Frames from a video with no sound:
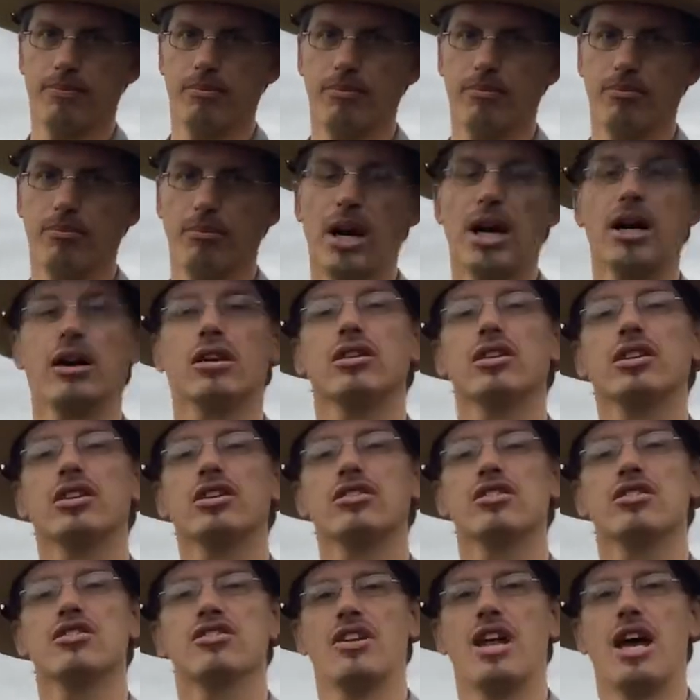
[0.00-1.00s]
Maryland
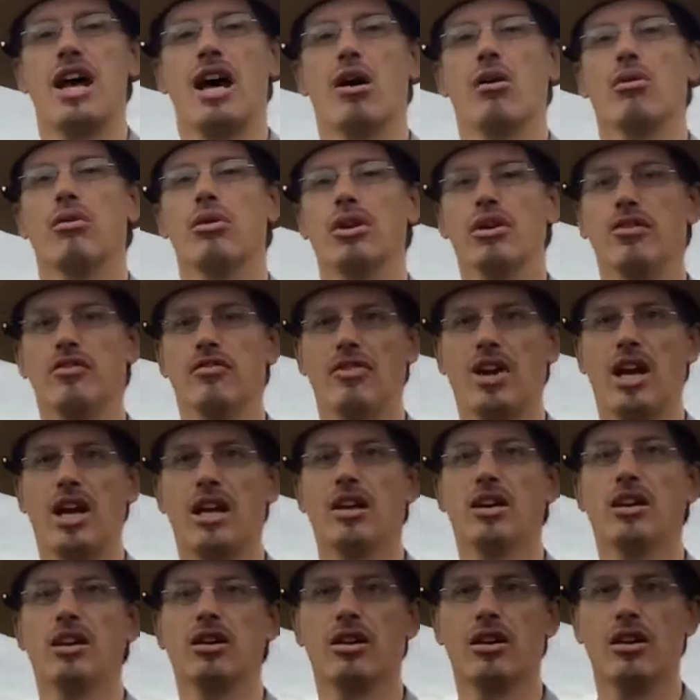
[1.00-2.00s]
is now
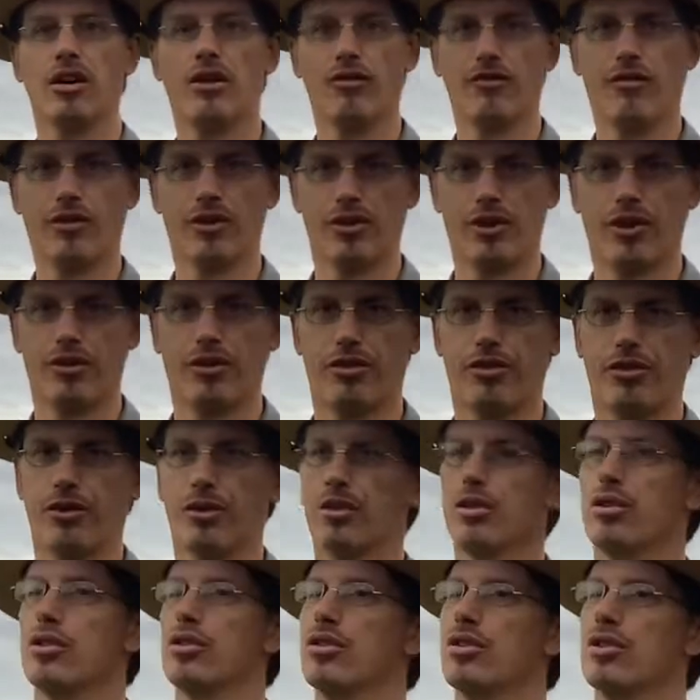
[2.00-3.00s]
invaded for the
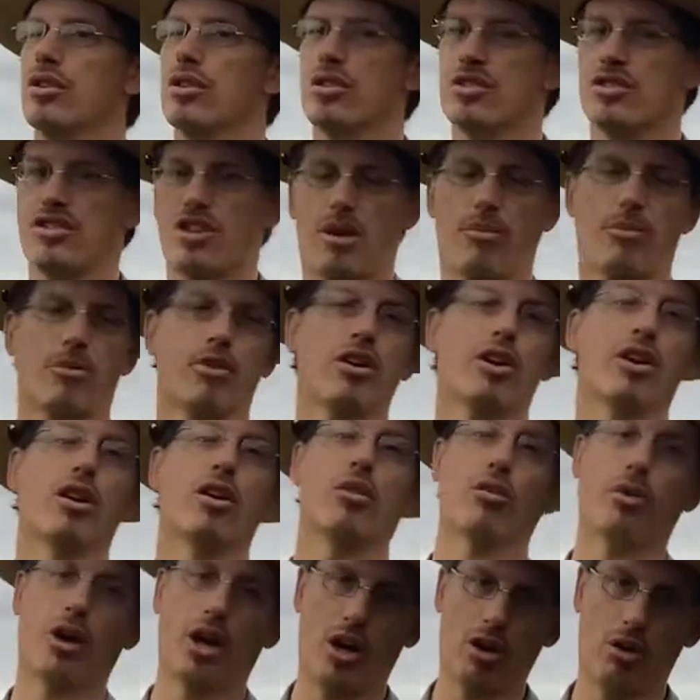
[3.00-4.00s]
third summer in a
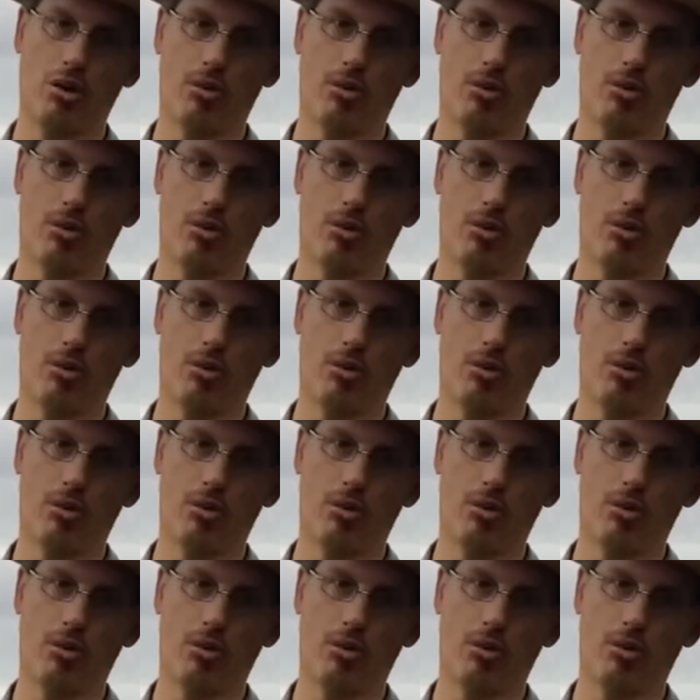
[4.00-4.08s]
row.